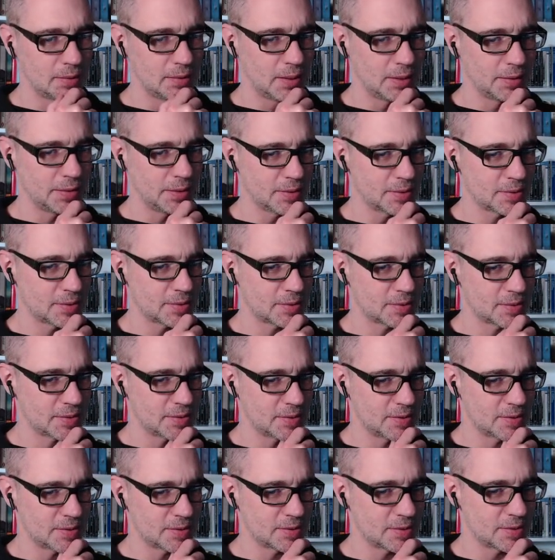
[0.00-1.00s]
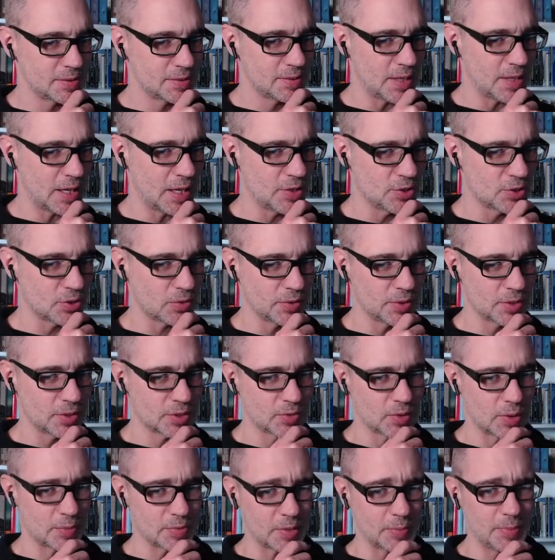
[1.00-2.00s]
And then danger in the
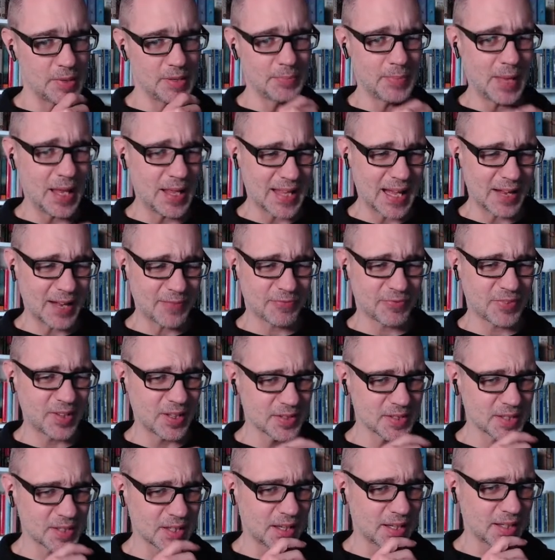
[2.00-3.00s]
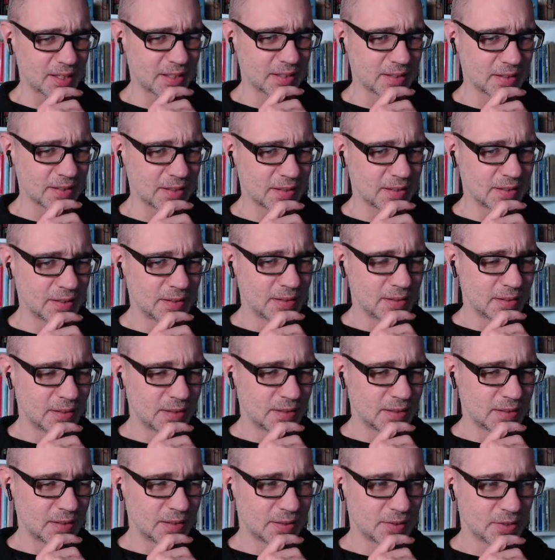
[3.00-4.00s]
swamps. I mean, that feels like
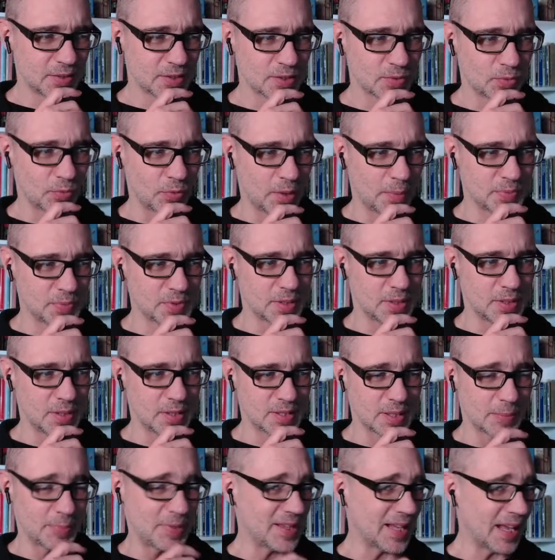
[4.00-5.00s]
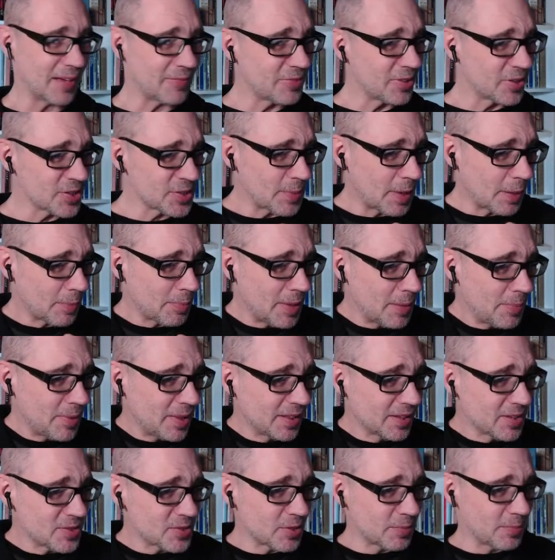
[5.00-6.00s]
the swamps to the east. I mean, that feels like maybe
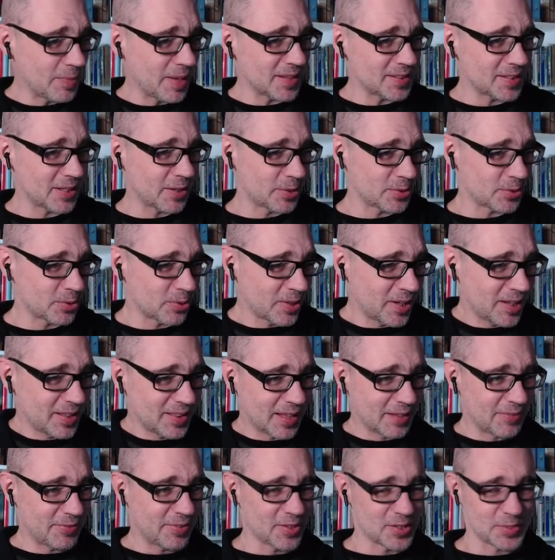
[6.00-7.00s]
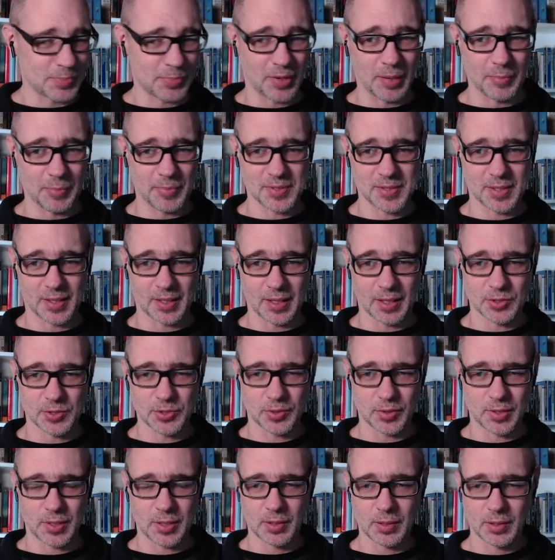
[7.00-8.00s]
Lizard Man territory. That feels promising,
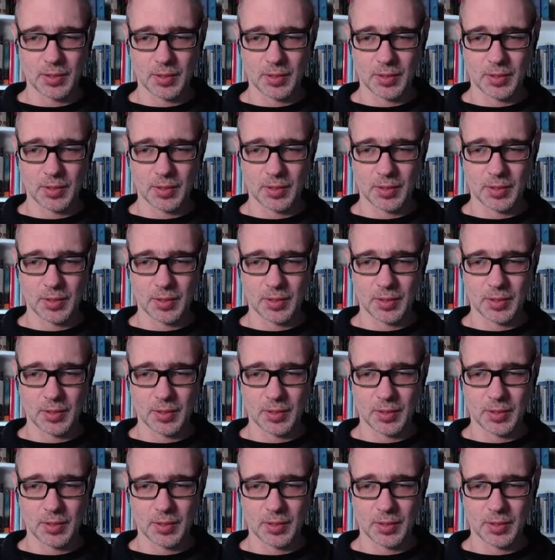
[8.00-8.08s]
actually.